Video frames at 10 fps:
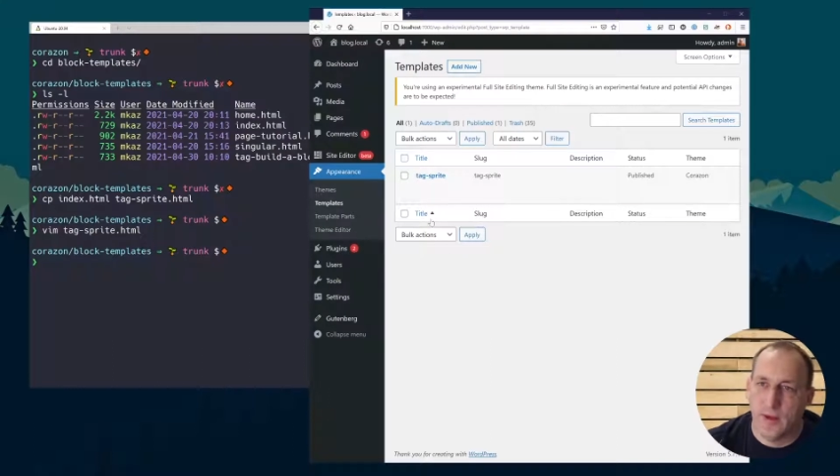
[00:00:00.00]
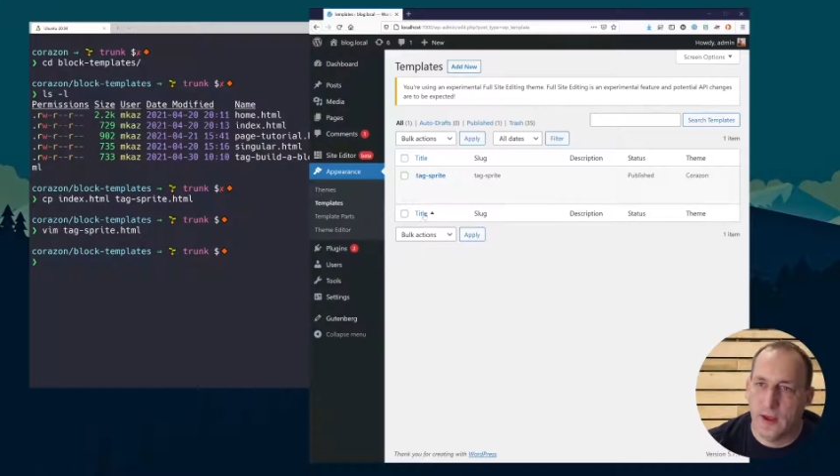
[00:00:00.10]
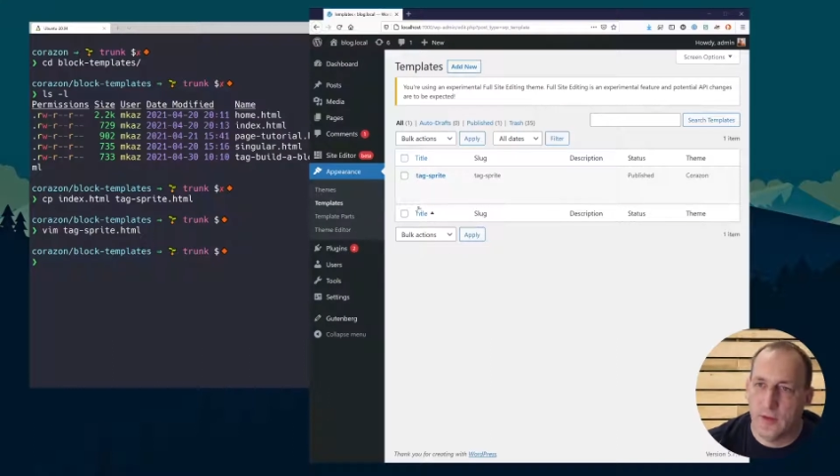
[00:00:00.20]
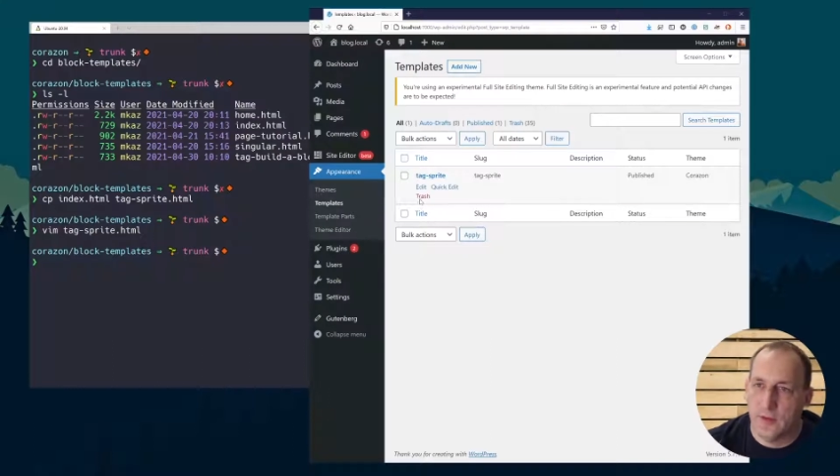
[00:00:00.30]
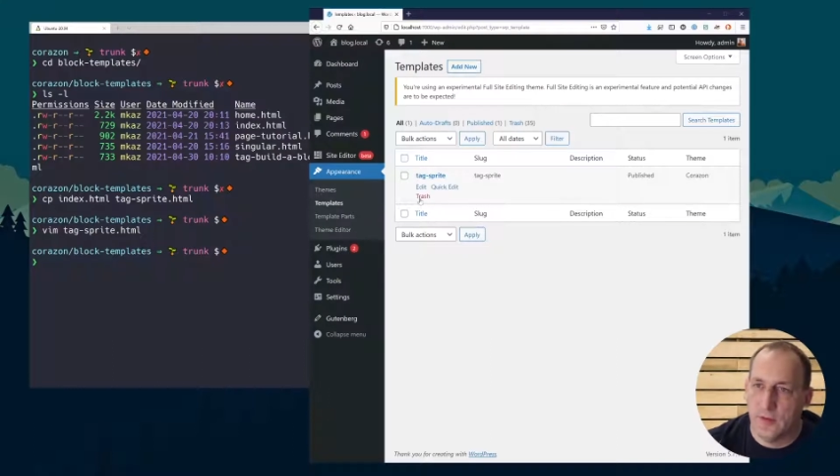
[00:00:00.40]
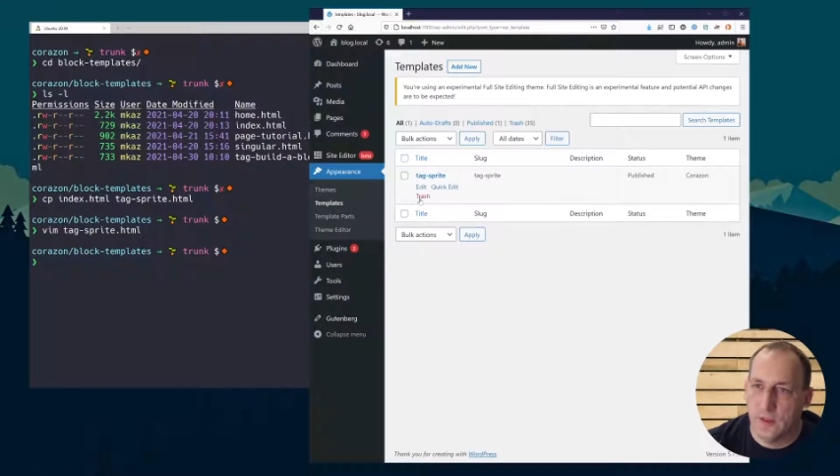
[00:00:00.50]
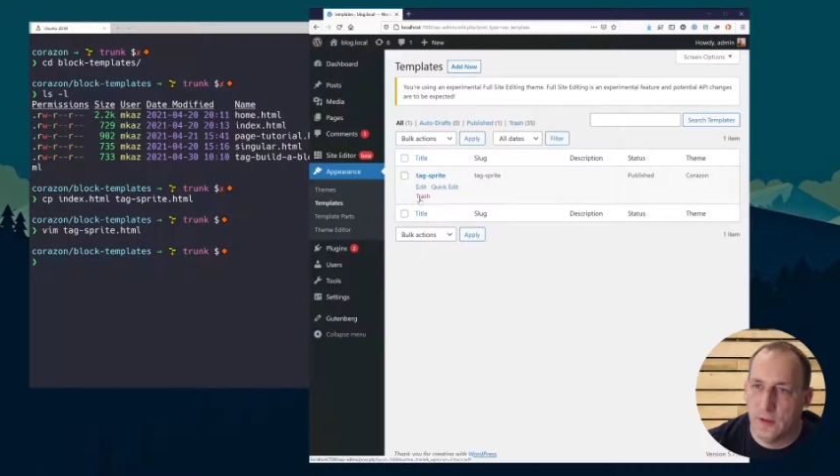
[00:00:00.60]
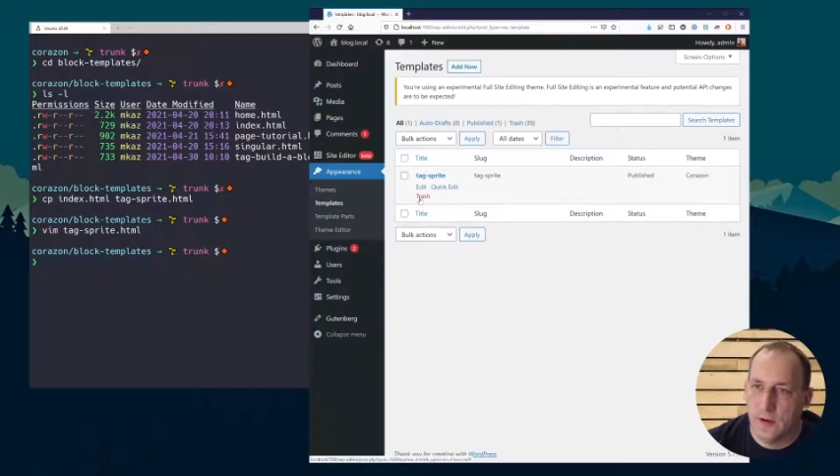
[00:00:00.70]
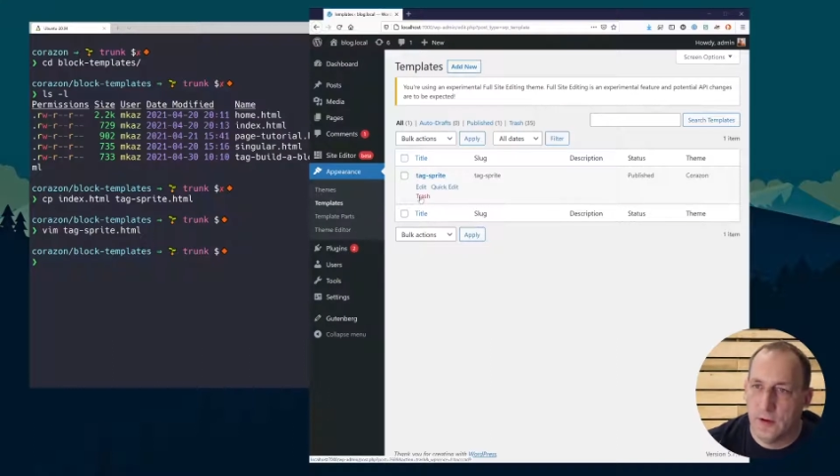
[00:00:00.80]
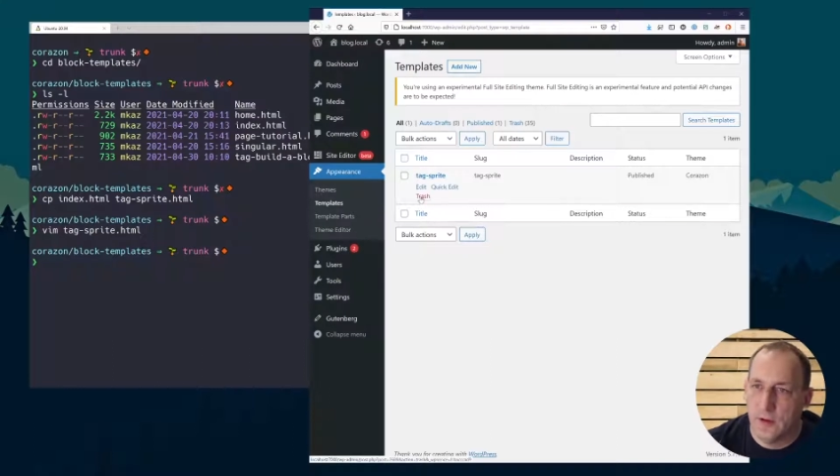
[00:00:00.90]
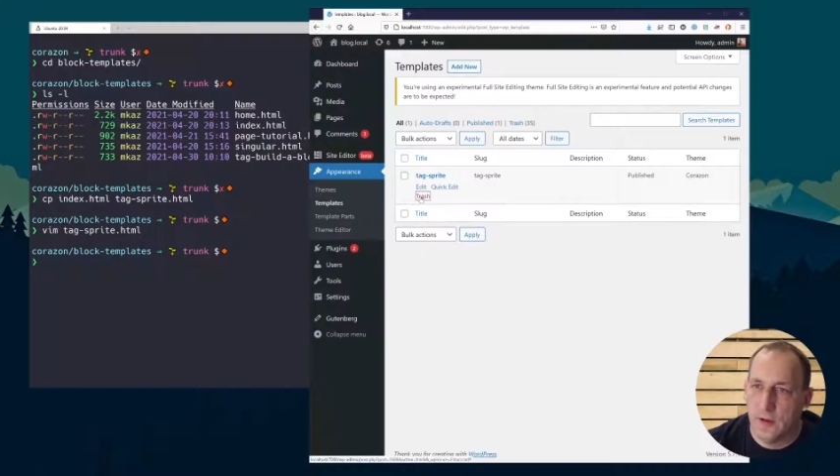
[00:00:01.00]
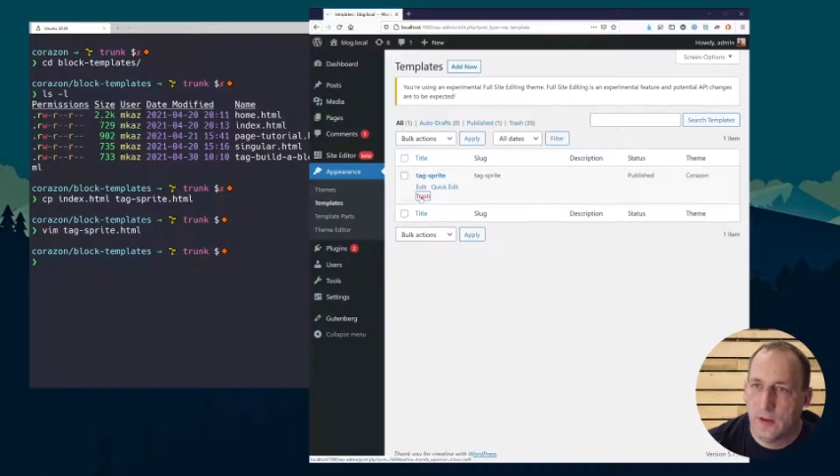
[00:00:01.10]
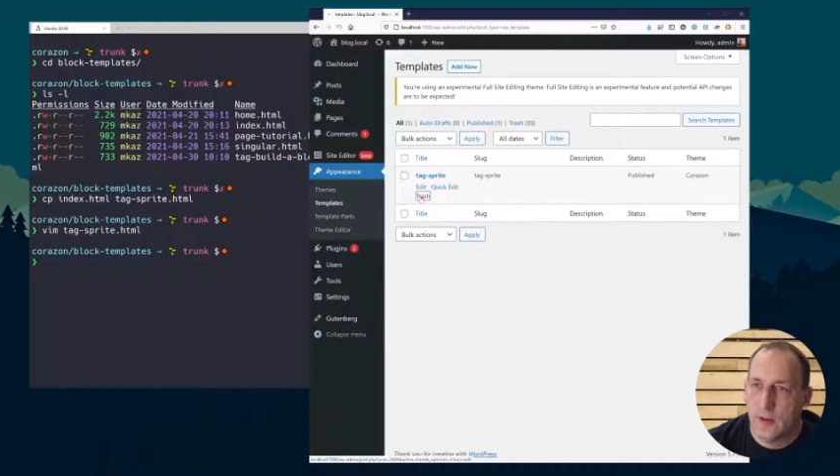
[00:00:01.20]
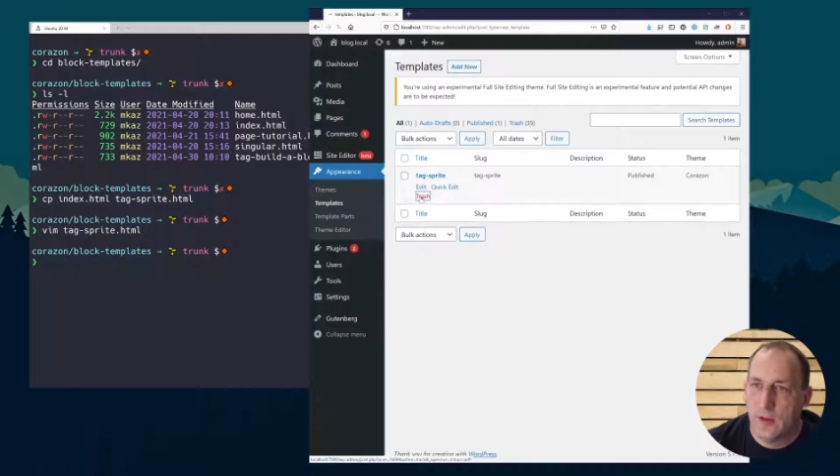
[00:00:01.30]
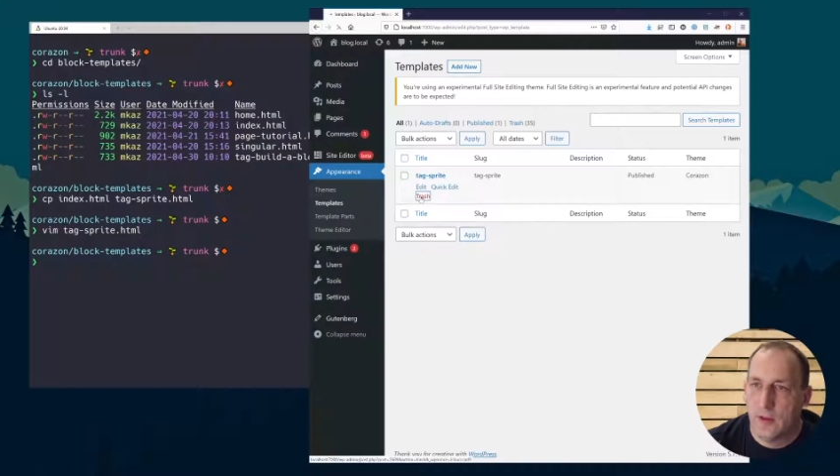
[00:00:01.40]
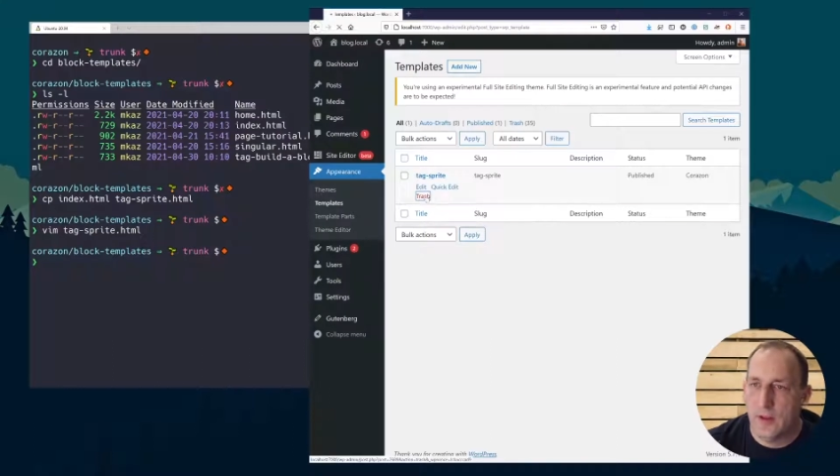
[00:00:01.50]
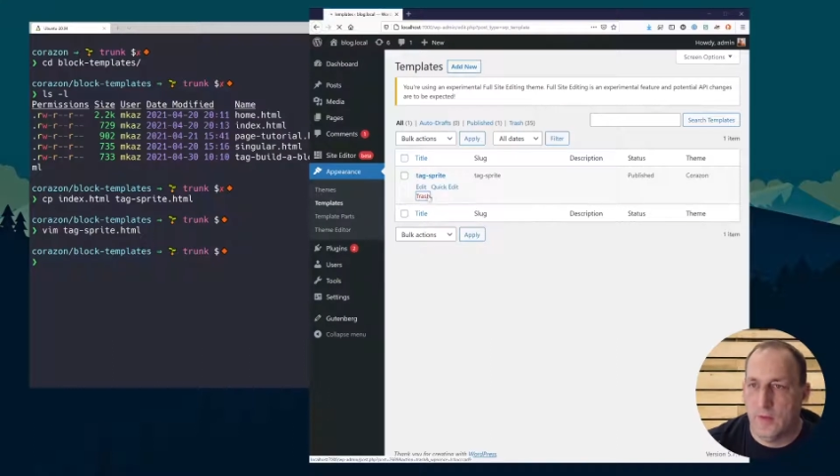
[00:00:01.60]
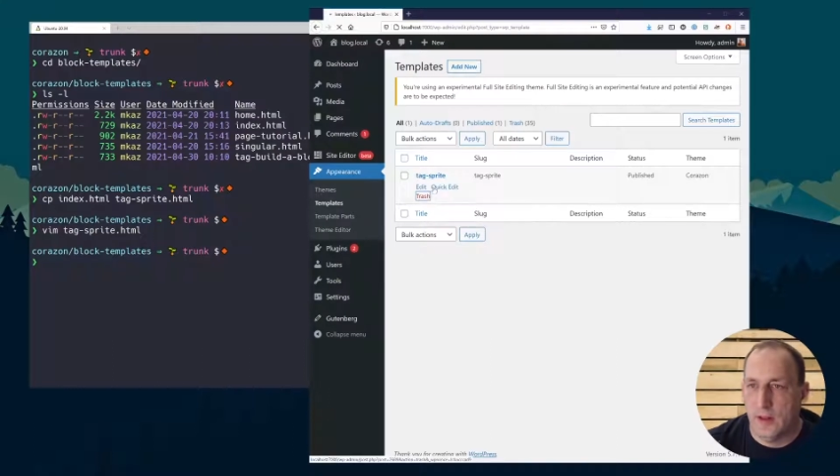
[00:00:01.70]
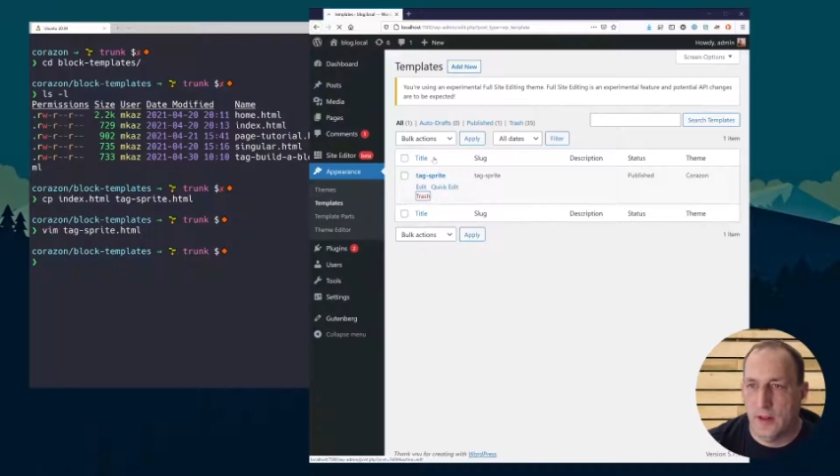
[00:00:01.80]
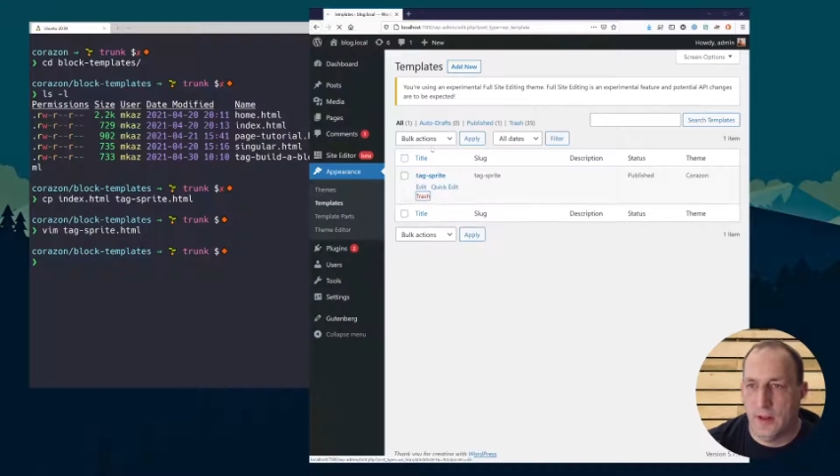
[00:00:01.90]
files over there. So
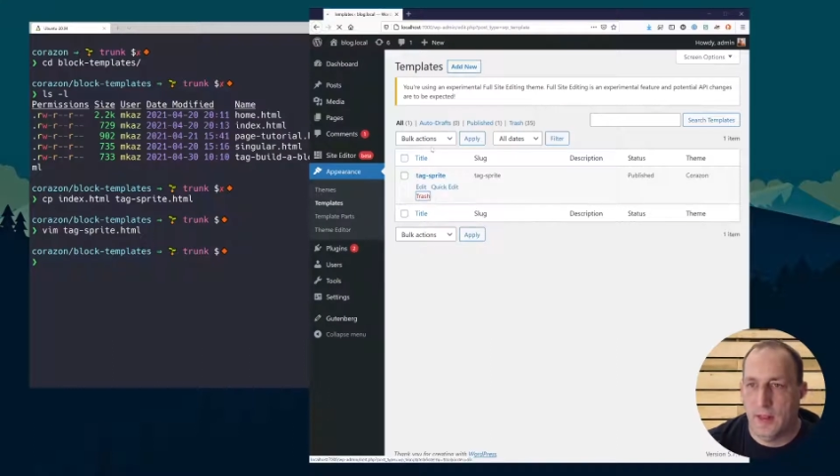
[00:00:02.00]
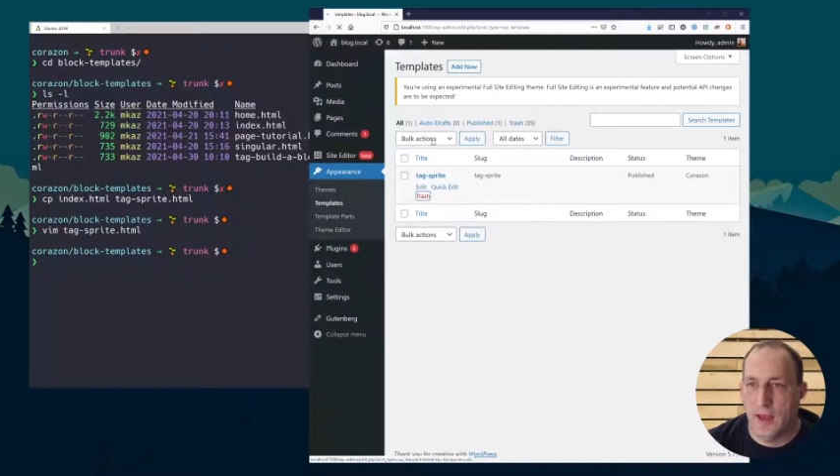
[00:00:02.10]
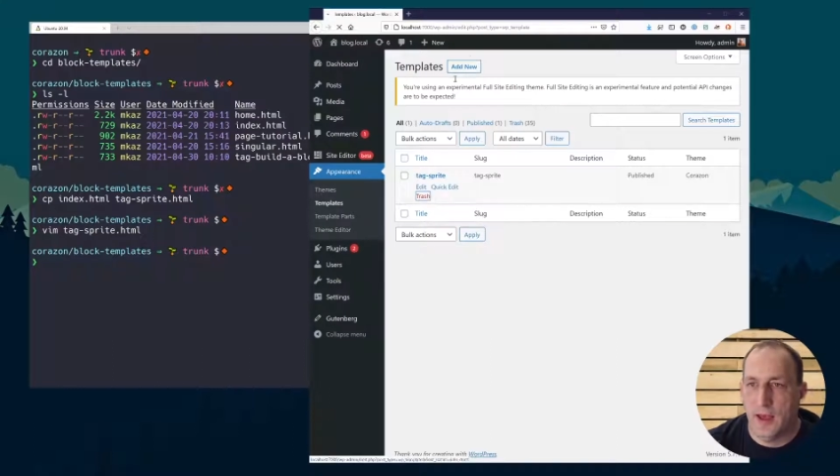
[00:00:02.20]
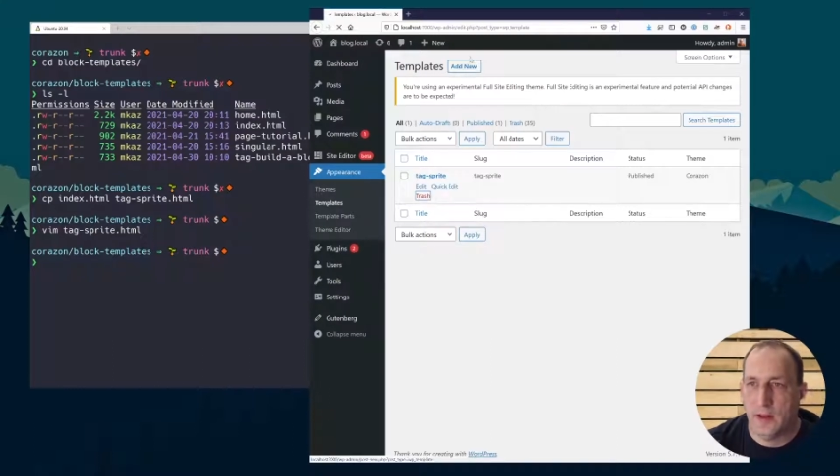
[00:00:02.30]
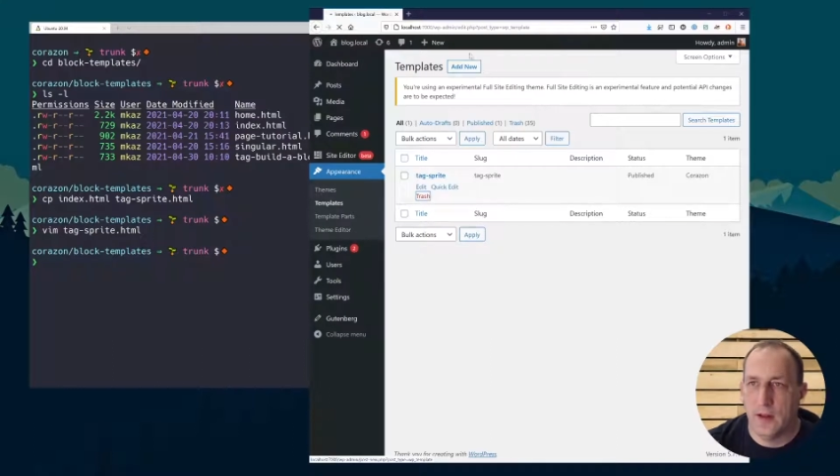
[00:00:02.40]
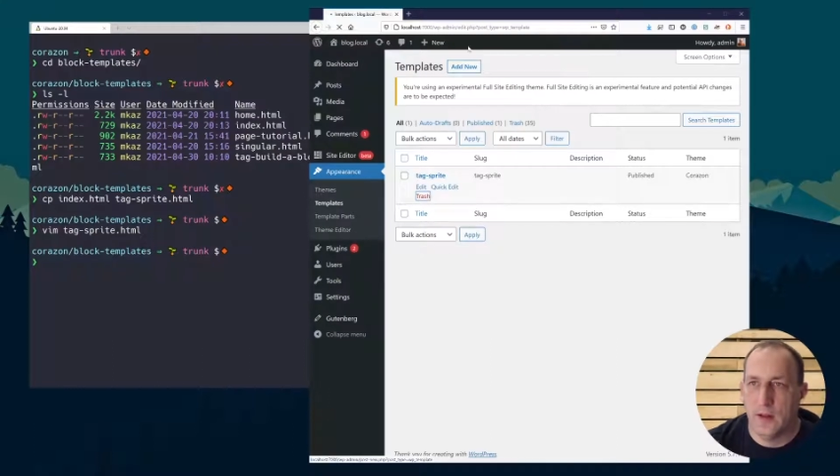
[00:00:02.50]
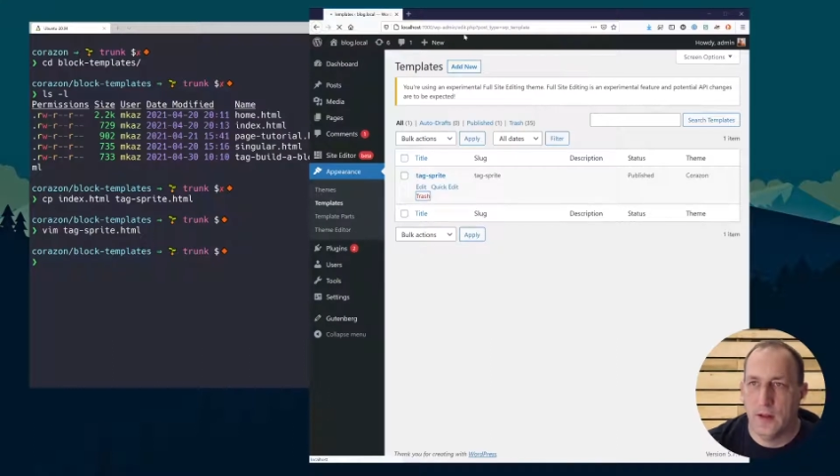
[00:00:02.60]
if I delete that,